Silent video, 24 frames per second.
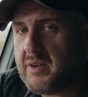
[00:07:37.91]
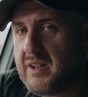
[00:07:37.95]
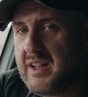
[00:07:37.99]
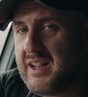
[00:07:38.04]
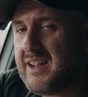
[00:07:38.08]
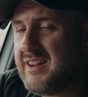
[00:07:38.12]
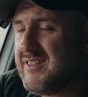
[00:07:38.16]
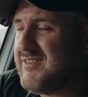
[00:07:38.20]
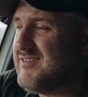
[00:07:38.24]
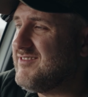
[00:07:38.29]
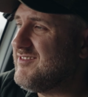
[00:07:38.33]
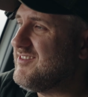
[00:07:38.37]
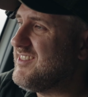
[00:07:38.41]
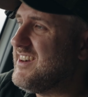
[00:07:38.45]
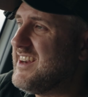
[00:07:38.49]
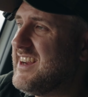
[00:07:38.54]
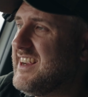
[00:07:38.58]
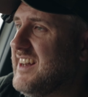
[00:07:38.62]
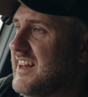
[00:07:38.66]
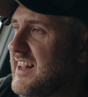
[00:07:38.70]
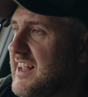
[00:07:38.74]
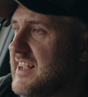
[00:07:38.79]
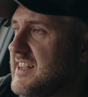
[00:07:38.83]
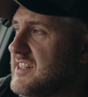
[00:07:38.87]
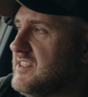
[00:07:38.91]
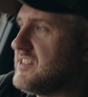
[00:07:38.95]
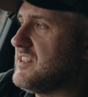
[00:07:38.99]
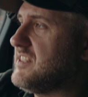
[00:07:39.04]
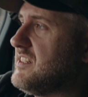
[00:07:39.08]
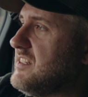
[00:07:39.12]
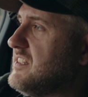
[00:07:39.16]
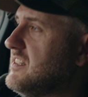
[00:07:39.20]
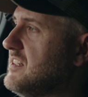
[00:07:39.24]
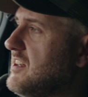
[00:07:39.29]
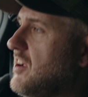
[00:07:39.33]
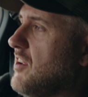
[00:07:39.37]
It really
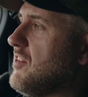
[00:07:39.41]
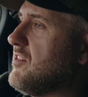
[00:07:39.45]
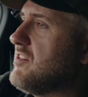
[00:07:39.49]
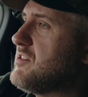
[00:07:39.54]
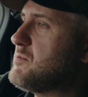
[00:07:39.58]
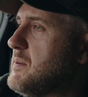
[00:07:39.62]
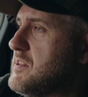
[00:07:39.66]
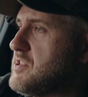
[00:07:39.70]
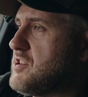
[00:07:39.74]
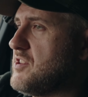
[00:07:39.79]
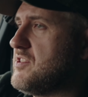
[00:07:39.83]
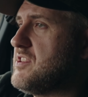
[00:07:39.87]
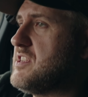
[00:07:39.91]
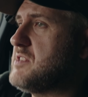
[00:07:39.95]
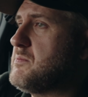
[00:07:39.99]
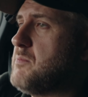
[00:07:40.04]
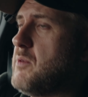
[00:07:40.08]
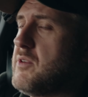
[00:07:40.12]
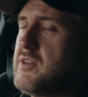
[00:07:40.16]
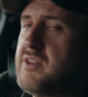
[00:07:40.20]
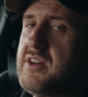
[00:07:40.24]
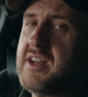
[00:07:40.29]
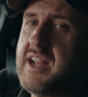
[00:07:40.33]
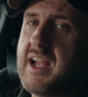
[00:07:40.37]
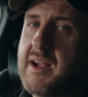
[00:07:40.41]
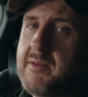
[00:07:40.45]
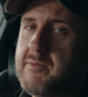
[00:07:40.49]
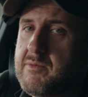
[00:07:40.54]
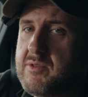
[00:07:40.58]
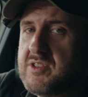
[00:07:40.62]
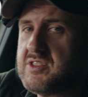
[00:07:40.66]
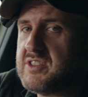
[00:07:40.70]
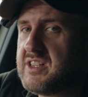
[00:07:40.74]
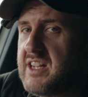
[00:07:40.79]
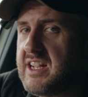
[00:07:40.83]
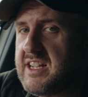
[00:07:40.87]
isn't. Especially on these modern
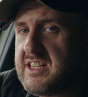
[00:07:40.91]
cameras,